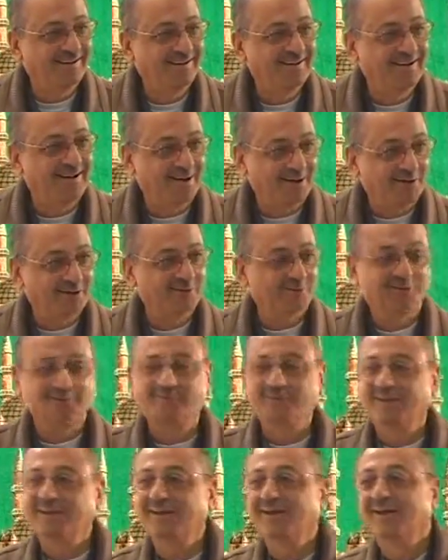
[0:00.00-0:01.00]
Are you with
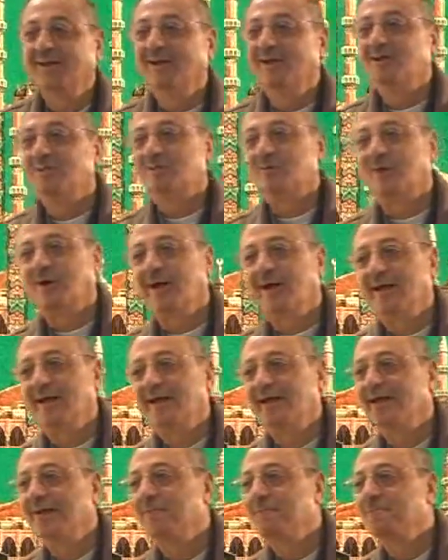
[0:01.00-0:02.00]
me? So
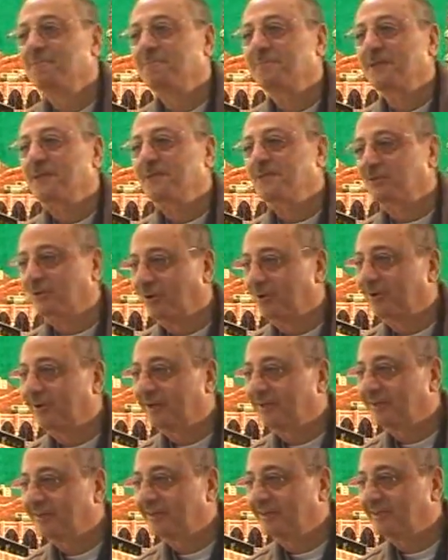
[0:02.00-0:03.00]
I
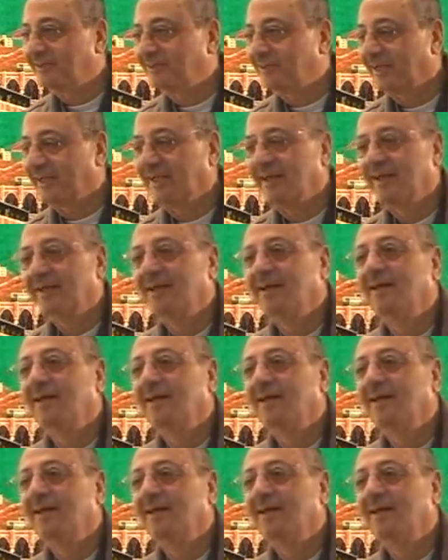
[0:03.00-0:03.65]
jokingly say,